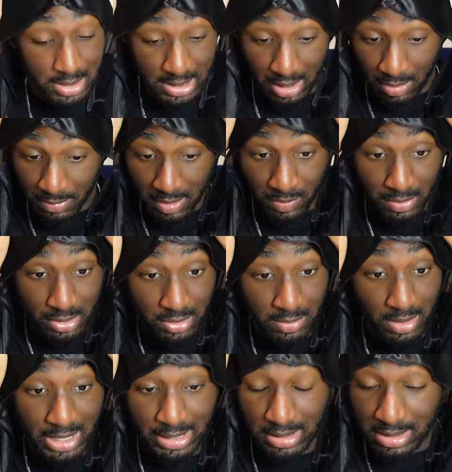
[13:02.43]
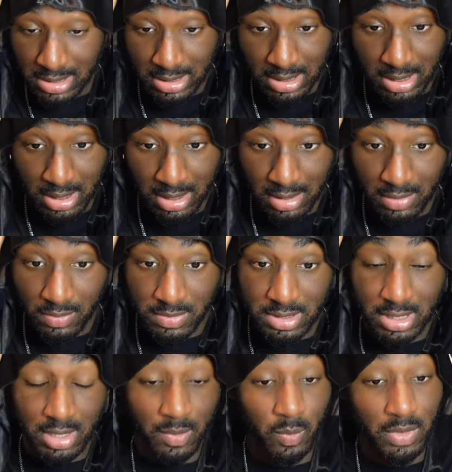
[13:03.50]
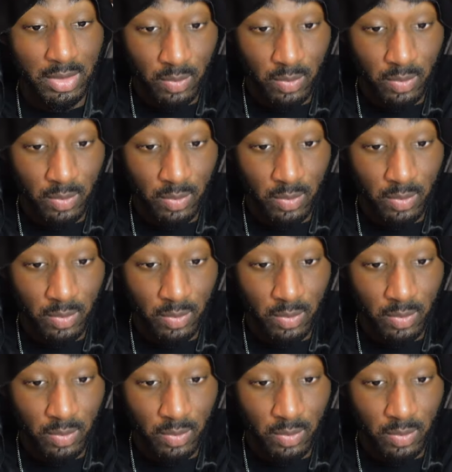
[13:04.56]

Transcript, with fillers: Tell me what you like to see, you know what I'm saying? We